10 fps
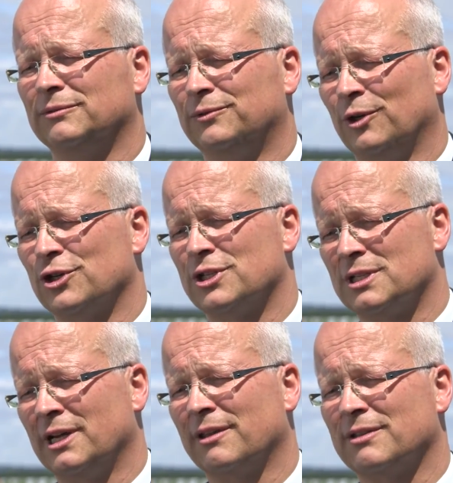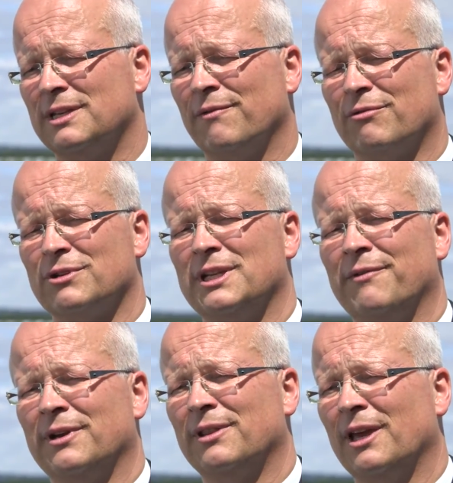versions like the
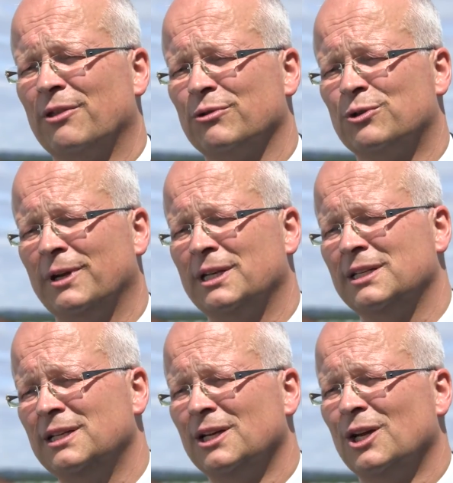737 and the A320